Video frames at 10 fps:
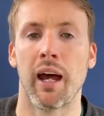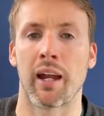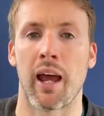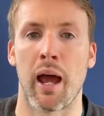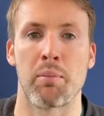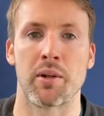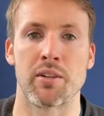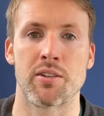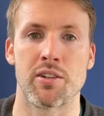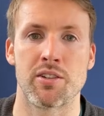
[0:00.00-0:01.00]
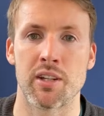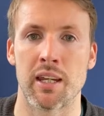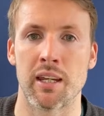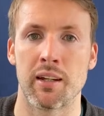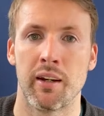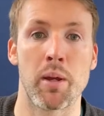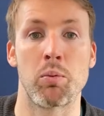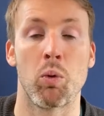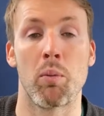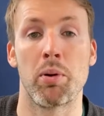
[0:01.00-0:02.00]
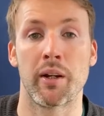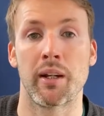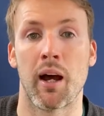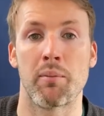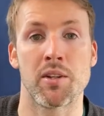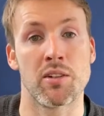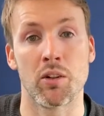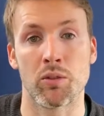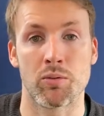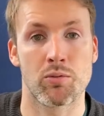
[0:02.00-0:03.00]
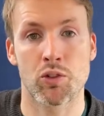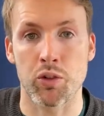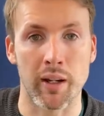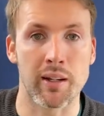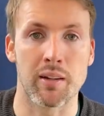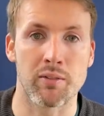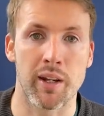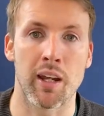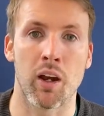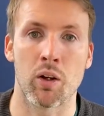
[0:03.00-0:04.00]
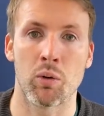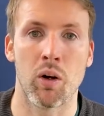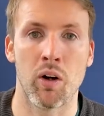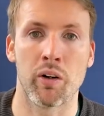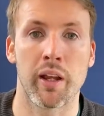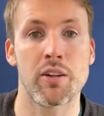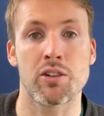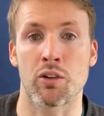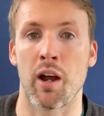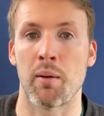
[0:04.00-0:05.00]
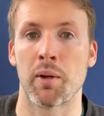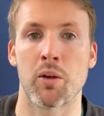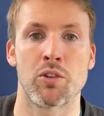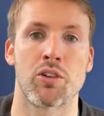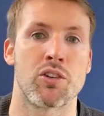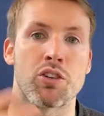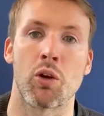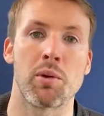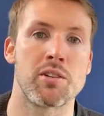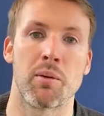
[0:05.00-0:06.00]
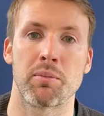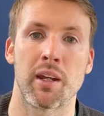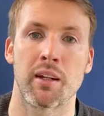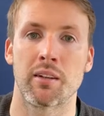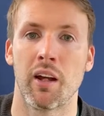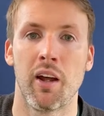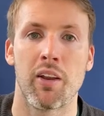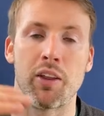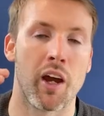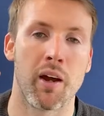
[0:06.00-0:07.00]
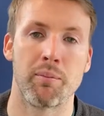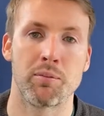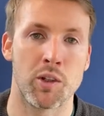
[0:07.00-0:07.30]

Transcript: And I happened to see people were putting up this little trending video on Instagram and it was just show me something that,